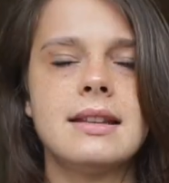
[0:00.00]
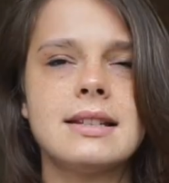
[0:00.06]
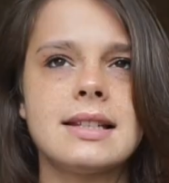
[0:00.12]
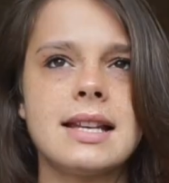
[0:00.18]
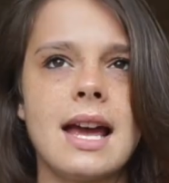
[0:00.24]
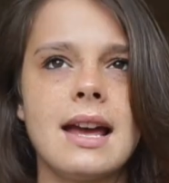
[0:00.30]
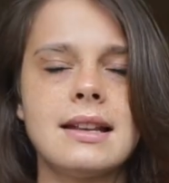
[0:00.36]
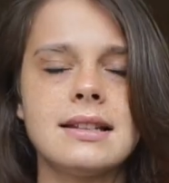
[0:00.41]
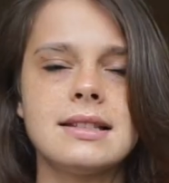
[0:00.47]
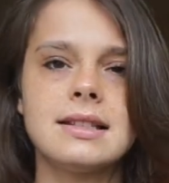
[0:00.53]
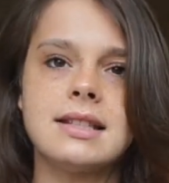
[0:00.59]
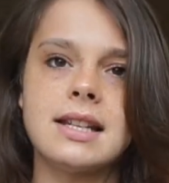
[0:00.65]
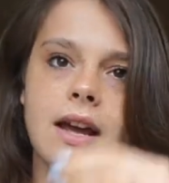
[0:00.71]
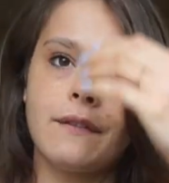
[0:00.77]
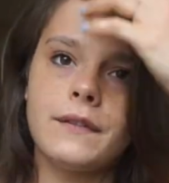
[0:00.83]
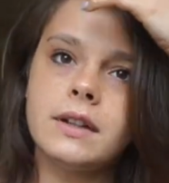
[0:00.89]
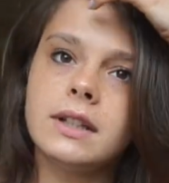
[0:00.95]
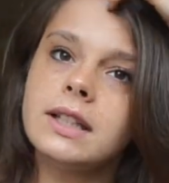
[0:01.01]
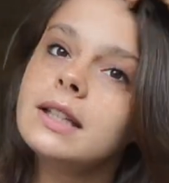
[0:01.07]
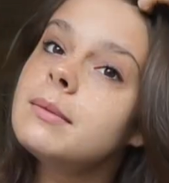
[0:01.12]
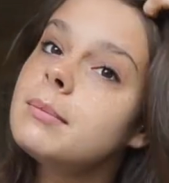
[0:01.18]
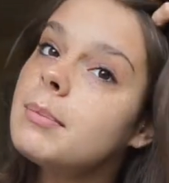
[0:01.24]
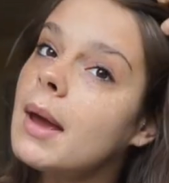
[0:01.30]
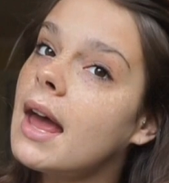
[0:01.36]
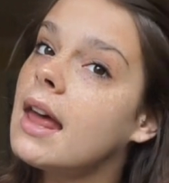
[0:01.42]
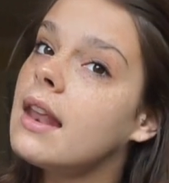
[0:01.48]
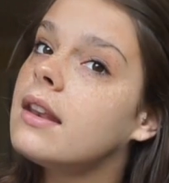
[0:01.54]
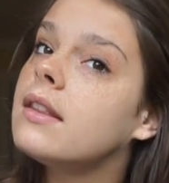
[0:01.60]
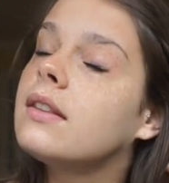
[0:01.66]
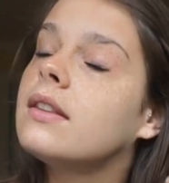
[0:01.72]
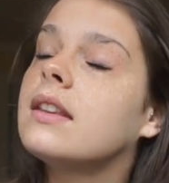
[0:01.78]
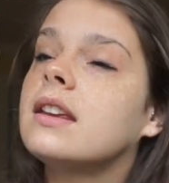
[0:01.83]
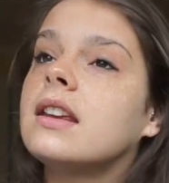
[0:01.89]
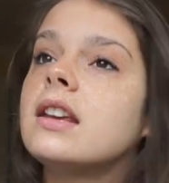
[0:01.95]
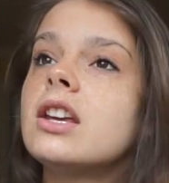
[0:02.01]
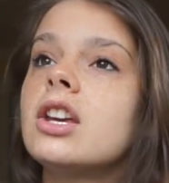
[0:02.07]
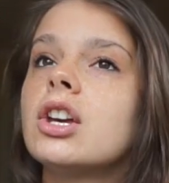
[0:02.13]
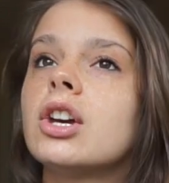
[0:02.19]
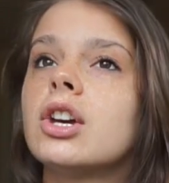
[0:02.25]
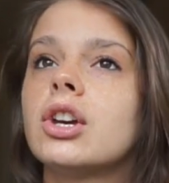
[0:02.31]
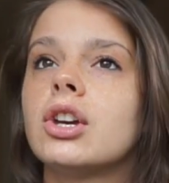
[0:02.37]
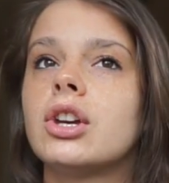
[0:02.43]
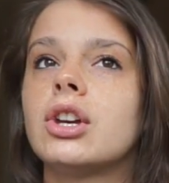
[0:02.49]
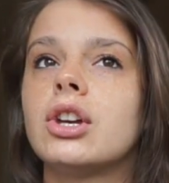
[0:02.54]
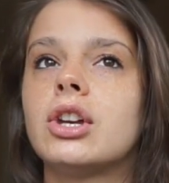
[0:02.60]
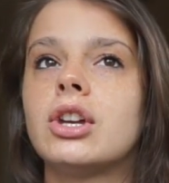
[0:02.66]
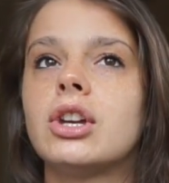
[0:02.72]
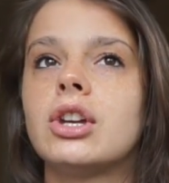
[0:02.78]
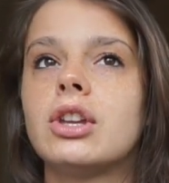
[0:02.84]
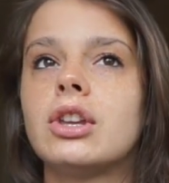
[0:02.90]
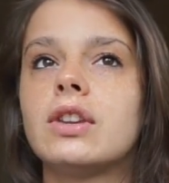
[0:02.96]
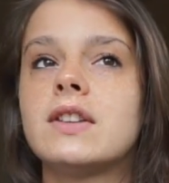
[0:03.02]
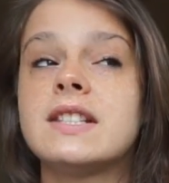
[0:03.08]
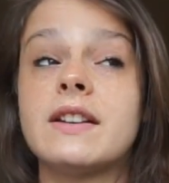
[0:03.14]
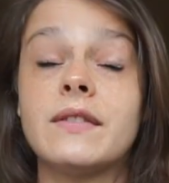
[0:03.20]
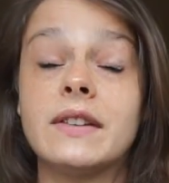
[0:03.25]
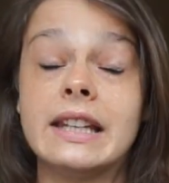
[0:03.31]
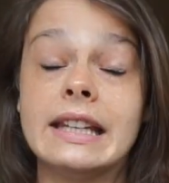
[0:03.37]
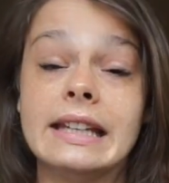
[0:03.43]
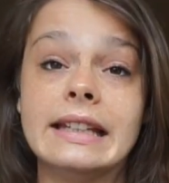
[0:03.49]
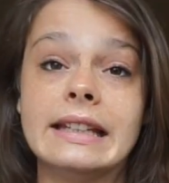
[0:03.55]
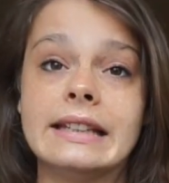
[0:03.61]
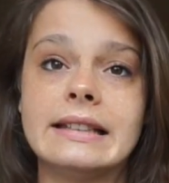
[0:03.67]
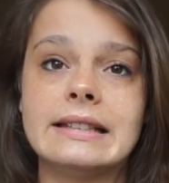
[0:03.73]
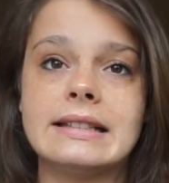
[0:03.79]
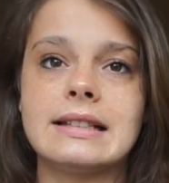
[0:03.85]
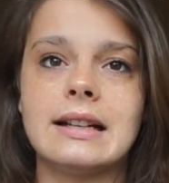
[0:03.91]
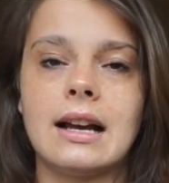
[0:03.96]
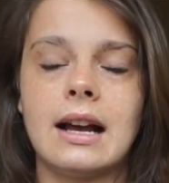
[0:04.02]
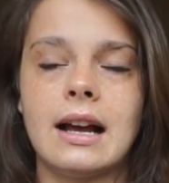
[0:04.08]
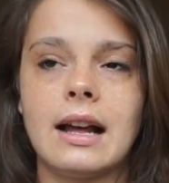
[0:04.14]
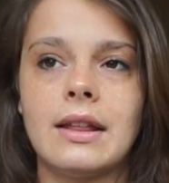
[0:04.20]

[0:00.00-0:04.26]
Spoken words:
This has definitely been this definitely is